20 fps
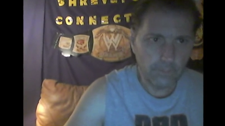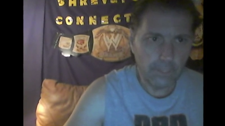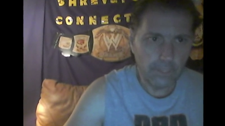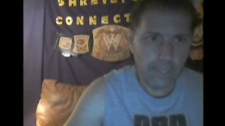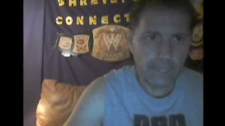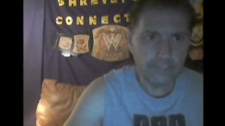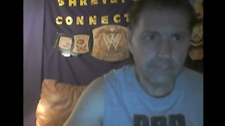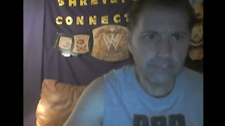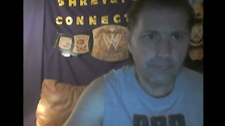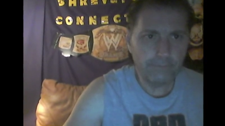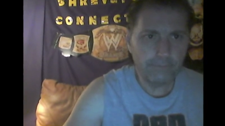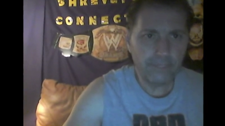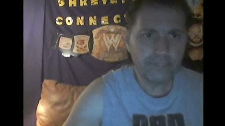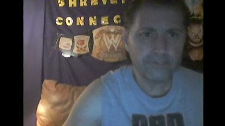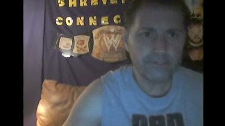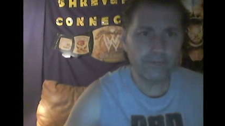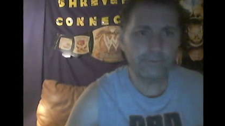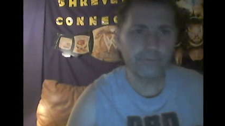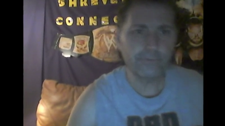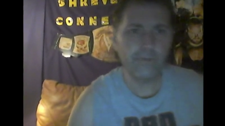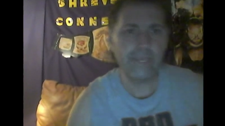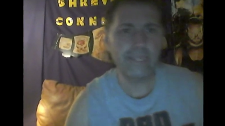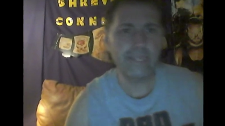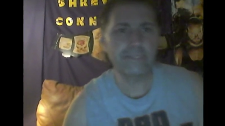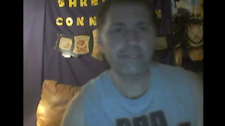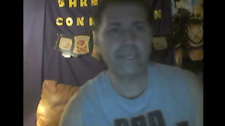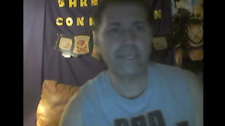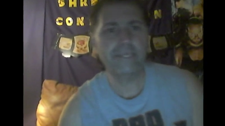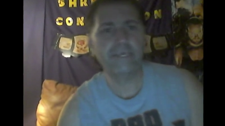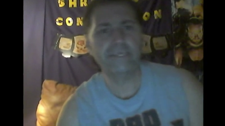at some history between
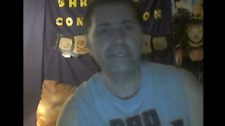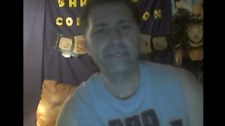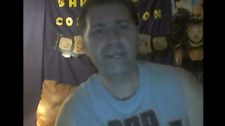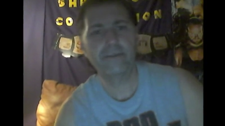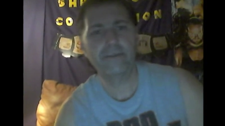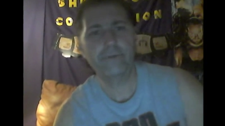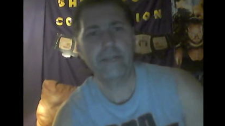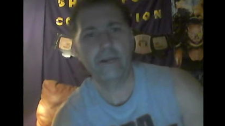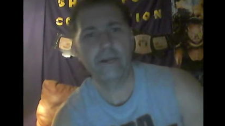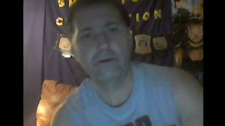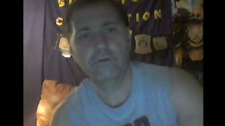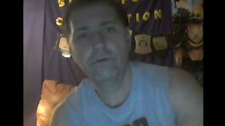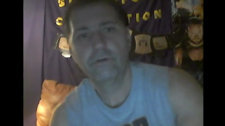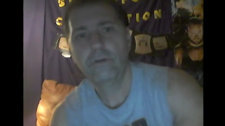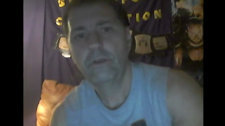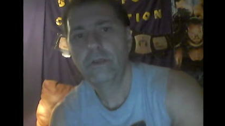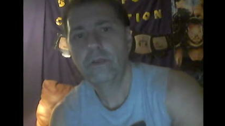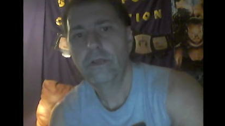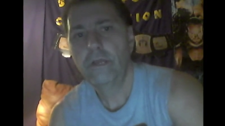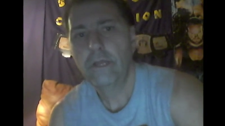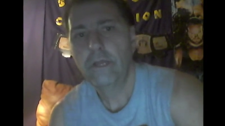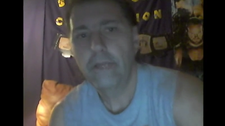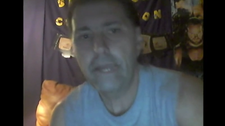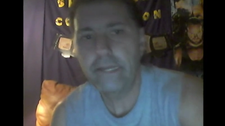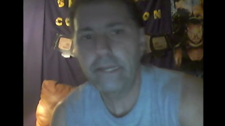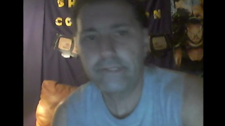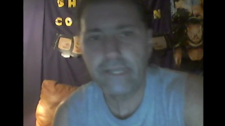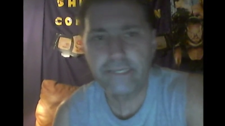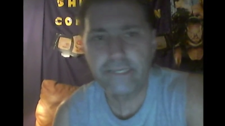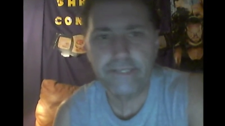Cena and Del Rio.
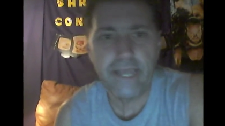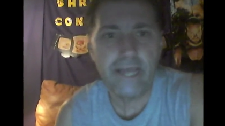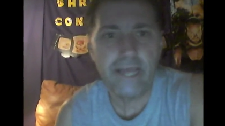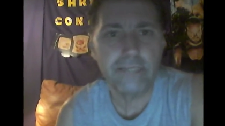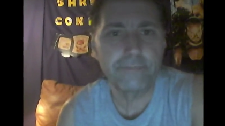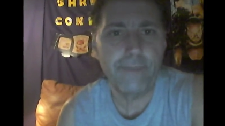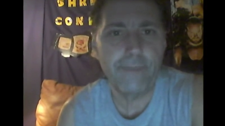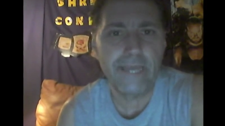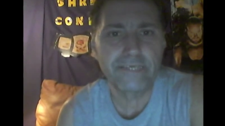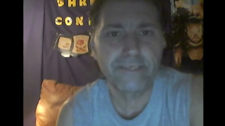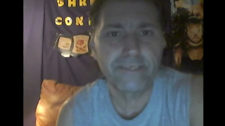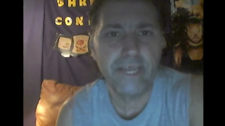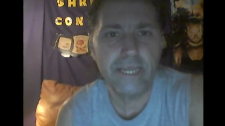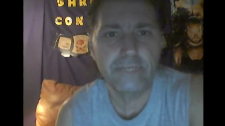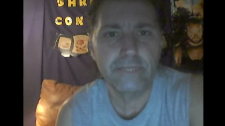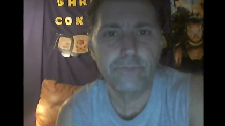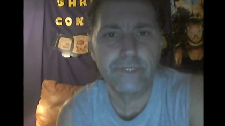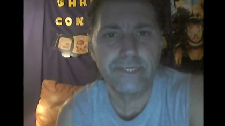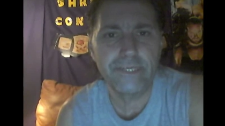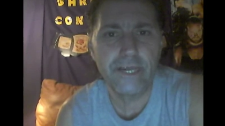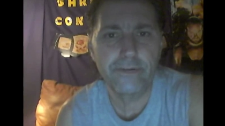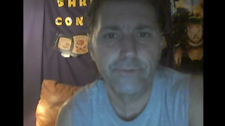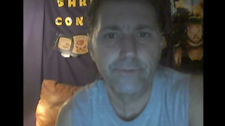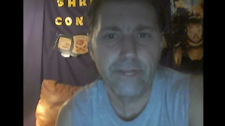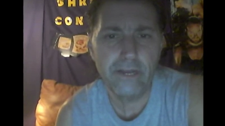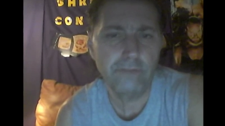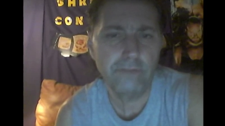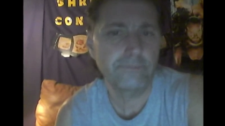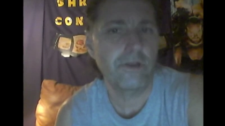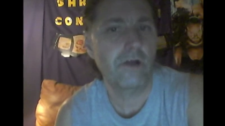AJ Styles backstage with Del
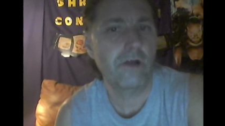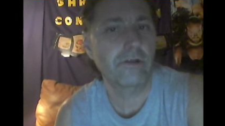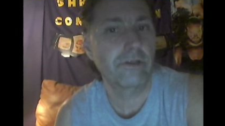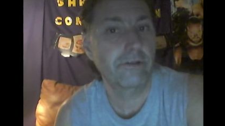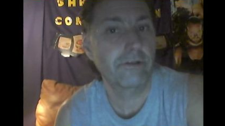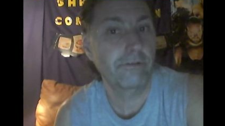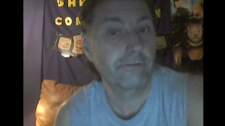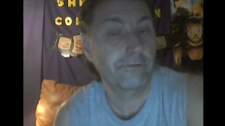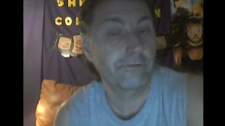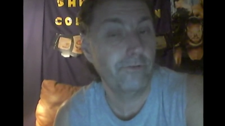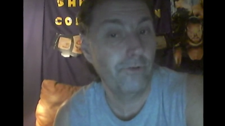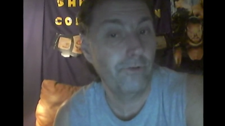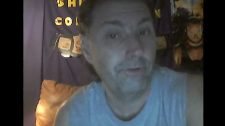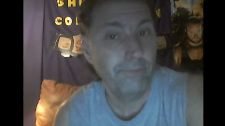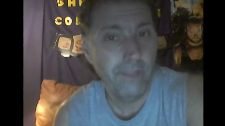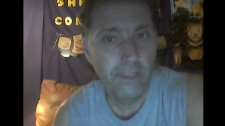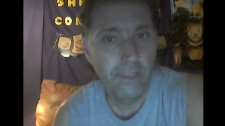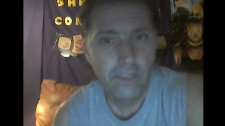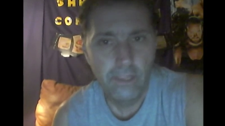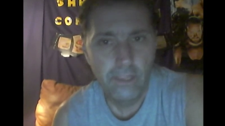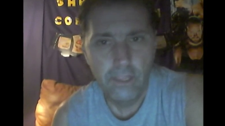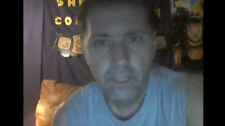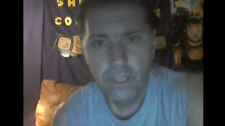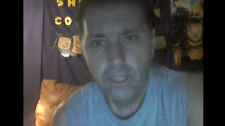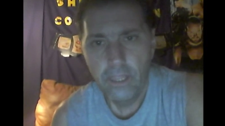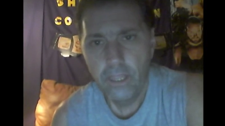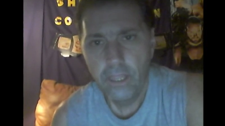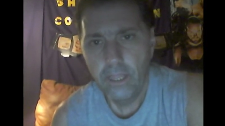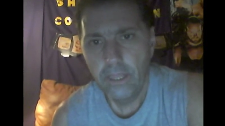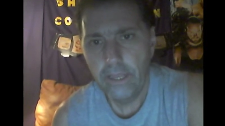Rio talking to him.
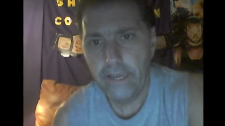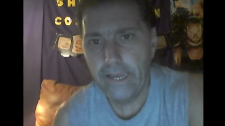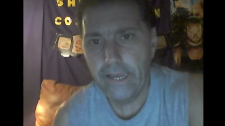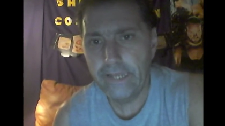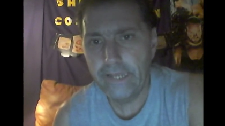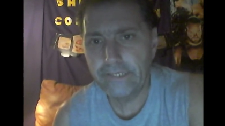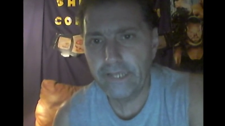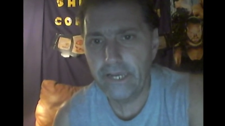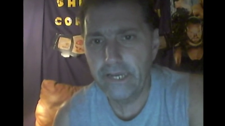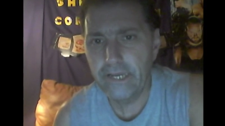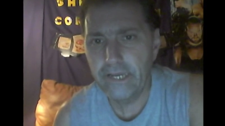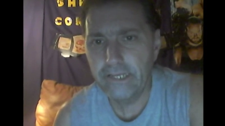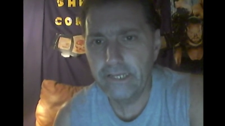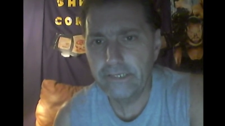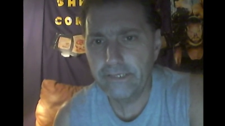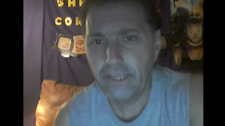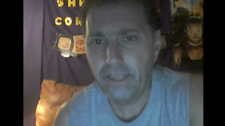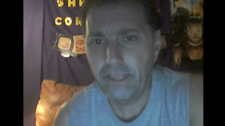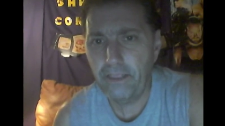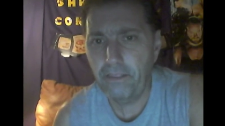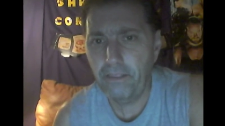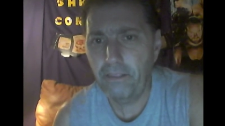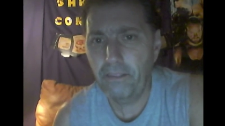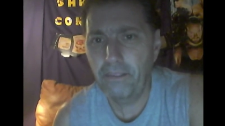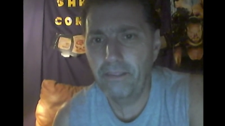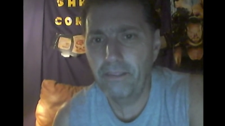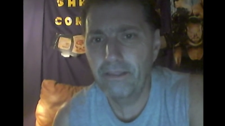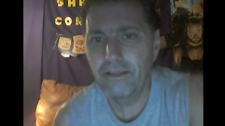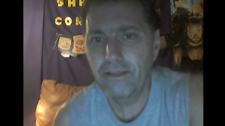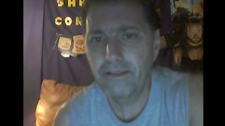AJ is uh,
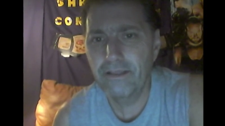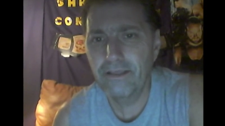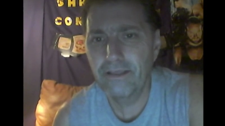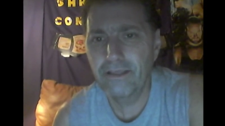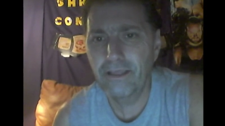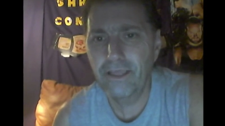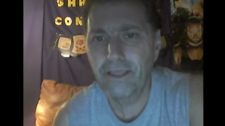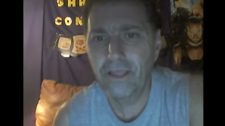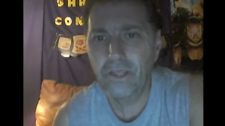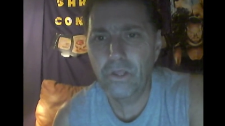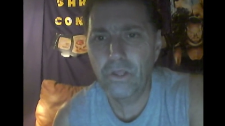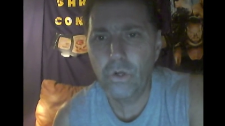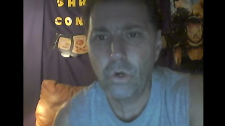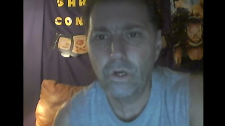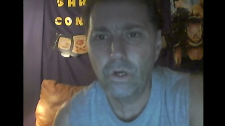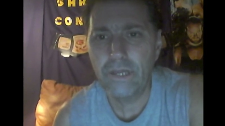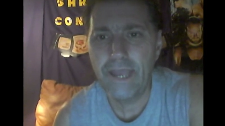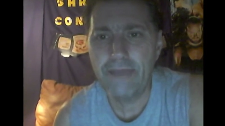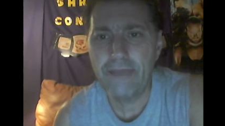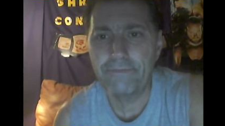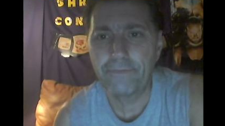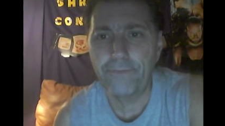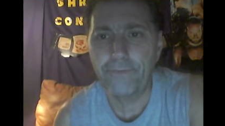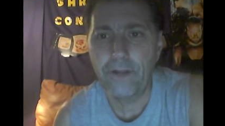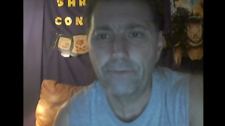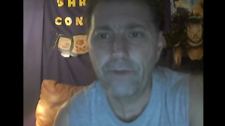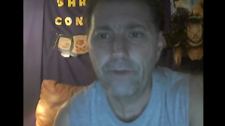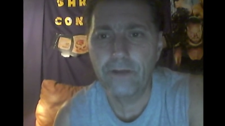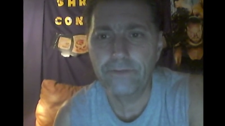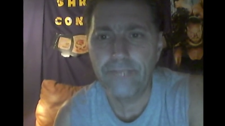going to have a
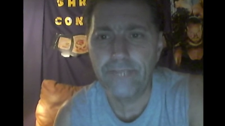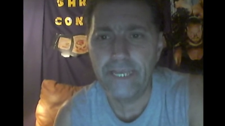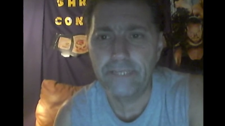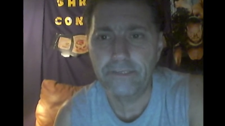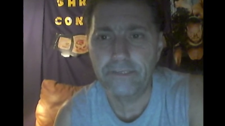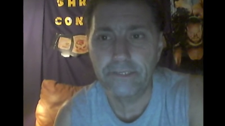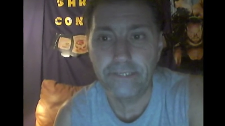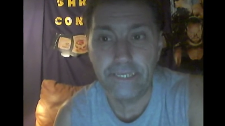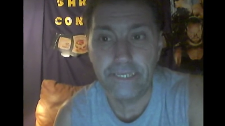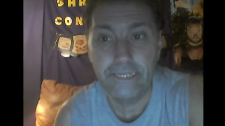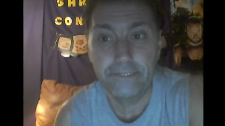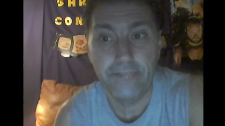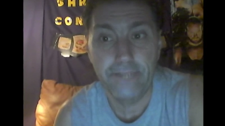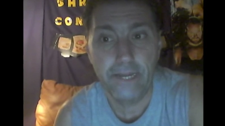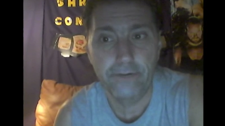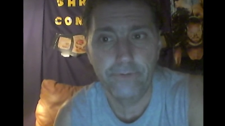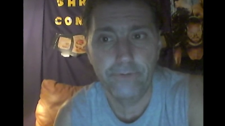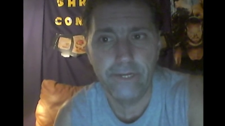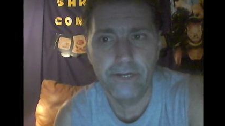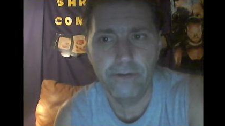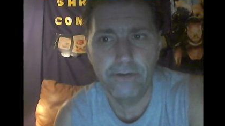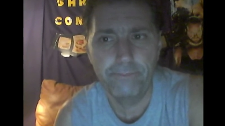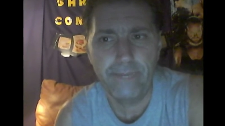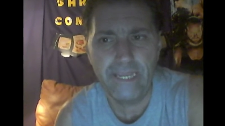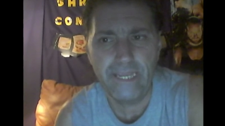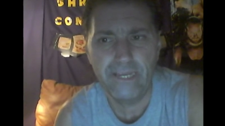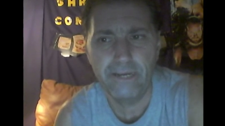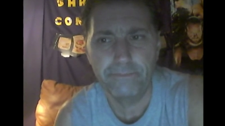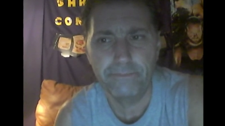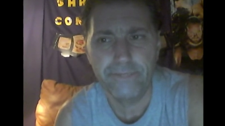front row seat to see Del Rio
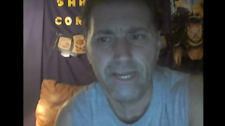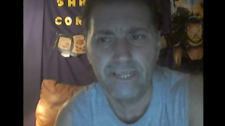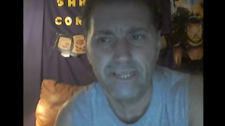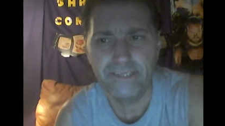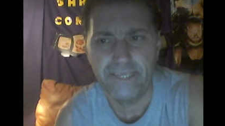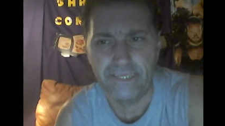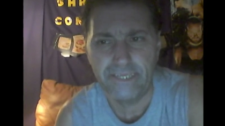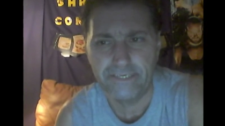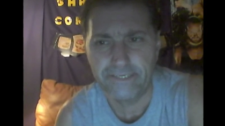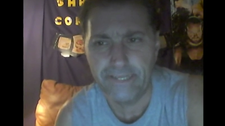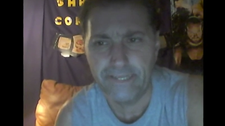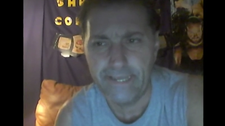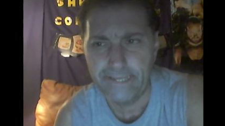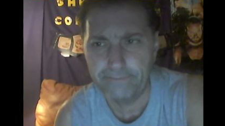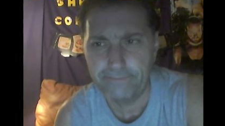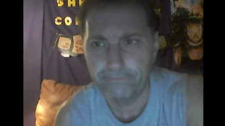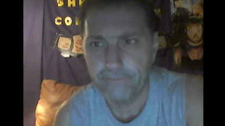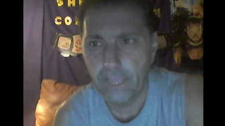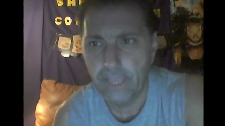beat up John Cena tonight.